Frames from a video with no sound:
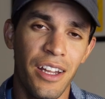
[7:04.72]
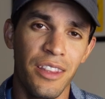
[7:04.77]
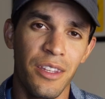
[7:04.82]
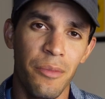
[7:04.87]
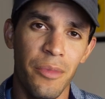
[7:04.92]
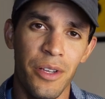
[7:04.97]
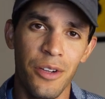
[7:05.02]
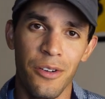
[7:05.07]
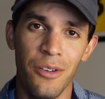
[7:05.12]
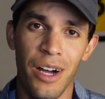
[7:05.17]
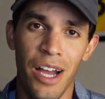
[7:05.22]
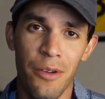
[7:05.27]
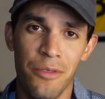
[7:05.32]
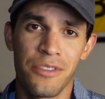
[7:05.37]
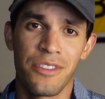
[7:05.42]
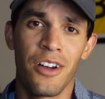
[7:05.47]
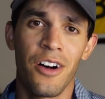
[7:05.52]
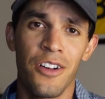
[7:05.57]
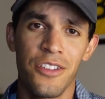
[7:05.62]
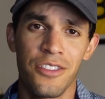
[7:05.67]
in the middle, I
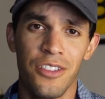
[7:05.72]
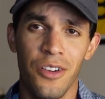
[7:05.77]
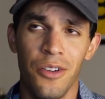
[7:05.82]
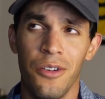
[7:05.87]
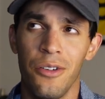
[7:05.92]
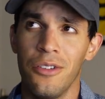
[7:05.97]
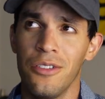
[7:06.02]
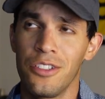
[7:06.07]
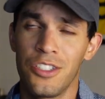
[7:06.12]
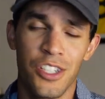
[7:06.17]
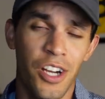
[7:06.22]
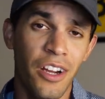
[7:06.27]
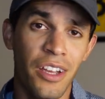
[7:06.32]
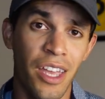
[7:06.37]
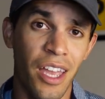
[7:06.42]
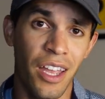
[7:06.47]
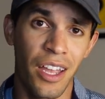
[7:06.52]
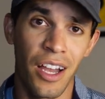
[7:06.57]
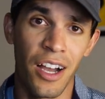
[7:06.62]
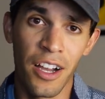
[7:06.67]
was also
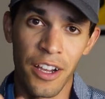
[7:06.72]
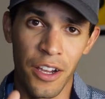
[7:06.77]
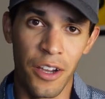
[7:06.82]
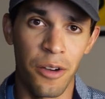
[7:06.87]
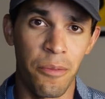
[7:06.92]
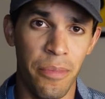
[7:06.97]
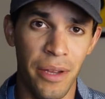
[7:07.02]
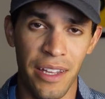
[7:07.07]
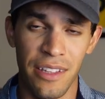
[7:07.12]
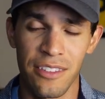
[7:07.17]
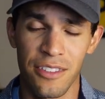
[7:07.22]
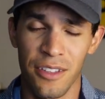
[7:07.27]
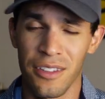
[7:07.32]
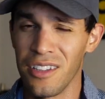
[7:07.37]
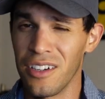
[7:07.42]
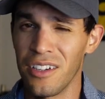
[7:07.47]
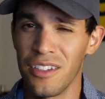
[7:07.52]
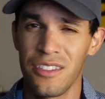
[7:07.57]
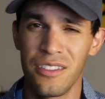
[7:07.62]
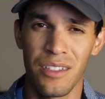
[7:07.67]
chunking a good bit. So
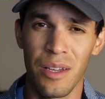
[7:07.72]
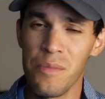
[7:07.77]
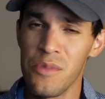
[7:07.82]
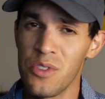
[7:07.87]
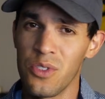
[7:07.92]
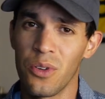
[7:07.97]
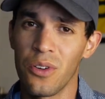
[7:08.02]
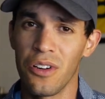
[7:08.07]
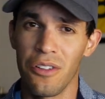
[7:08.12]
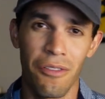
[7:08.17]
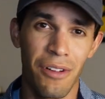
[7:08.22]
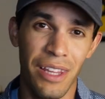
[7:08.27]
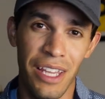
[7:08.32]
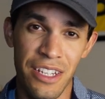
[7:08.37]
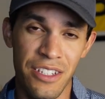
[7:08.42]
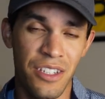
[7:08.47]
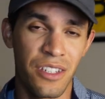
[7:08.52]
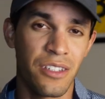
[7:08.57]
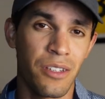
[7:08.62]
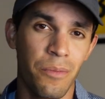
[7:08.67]
there's some sort of
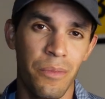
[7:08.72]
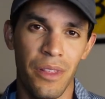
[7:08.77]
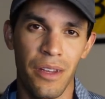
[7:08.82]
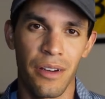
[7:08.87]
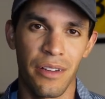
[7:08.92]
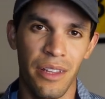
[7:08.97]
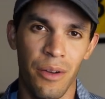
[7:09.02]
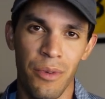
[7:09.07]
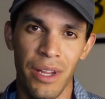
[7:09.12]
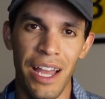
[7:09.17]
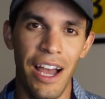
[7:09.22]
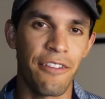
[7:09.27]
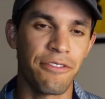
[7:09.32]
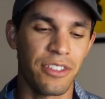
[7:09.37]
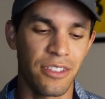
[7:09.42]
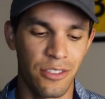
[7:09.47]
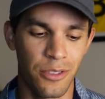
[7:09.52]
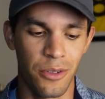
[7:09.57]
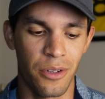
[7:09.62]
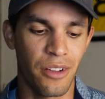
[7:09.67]
relationship there that we have
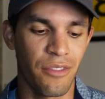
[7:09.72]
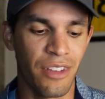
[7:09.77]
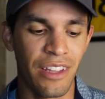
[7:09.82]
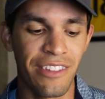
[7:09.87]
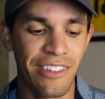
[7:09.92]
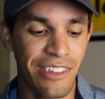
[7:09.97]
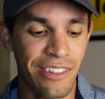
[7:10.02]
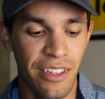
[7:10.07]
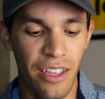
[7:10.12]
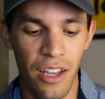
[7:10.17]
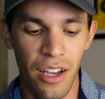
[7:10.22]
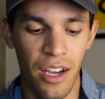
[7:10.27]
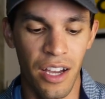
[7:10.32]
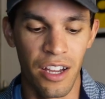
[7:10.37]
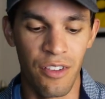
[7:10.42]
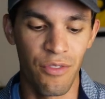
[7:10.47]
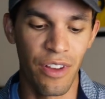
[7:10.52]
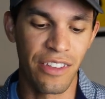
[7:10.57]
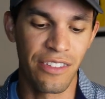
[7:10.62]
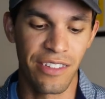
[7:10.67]
to sort of
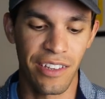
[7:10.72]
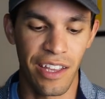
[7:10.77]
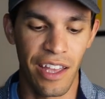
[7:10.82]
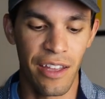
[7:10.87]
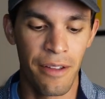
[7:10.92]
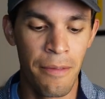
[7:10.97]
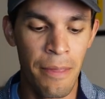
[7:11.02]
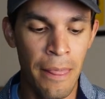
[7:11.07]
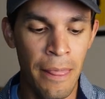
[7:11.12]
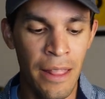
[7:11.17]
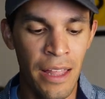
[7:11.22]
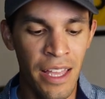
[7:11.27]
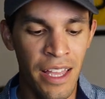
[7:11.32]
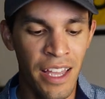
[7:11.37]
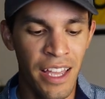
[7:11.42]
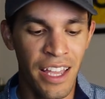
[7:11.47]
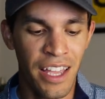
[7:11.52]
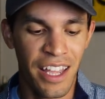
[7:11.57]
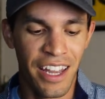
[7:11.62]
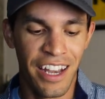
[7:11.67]
investigate.
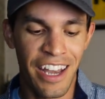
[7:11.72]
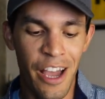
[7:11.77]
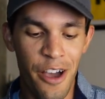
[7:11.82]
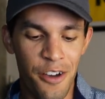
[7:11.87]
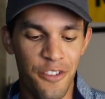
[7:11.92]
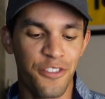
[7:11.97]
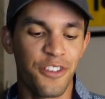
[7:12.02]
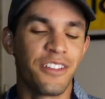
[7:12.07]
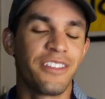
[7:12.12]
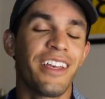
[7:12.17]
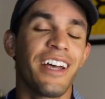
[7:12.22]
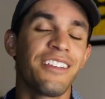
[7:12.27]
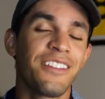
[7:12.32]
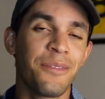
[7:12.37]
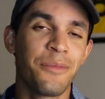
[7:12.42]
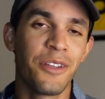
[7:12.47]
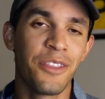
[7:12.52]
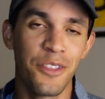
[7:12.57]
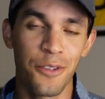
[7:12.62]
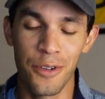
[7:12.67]
Now for test
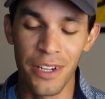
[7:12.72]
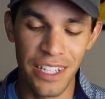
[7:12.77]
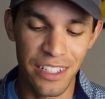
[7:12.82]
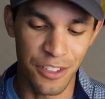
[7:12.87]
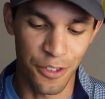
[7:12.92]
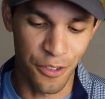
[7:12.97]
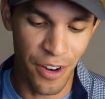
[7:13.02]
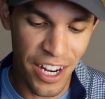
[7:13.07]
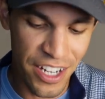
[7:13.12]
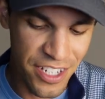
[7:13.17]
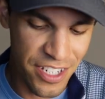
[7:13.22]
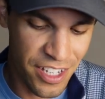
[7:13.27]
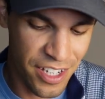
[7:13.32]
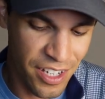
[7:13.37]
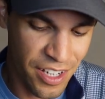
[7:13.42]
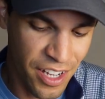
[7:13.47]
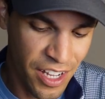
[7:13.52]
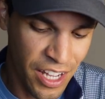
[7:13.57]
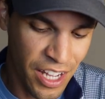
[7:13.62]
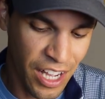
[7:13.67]
number 3,
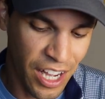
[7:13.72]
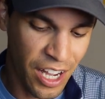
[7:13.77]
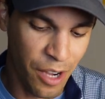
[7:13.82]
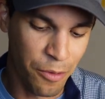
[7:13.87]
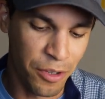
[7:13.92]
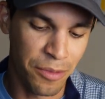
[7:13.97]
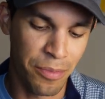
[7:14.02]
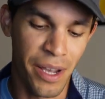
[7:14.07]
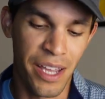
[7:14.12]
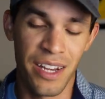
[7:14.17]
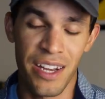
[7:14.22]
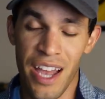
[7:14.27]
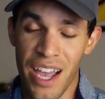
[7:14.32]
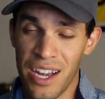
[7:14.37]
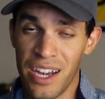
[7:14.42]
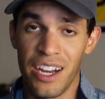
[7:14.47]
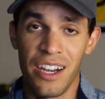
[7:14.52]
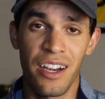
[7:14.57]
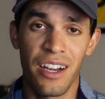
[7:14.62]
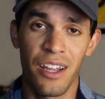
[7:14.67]
direction, with my
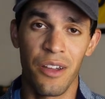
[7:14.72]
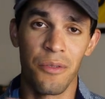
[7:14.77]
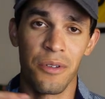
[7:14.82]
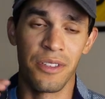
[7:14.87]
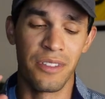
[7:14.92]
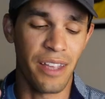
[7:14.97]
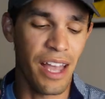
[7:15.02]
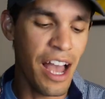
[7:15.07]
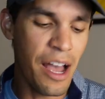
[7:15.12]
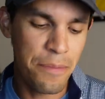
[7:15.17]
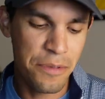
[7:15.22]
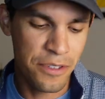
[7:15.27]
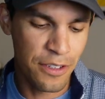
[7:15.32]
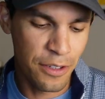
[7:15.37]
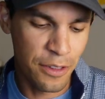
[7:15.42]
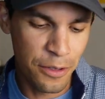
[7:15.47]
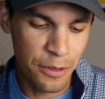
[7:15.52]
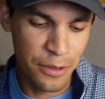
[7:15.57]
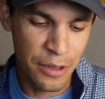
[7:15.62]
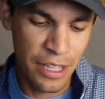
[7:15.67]
9-iron, it was
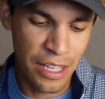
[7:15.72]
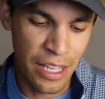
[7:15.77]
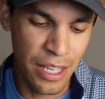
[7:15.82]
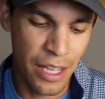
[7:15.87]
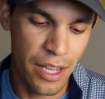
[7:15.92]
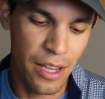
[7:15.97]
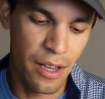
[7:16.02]
absolutely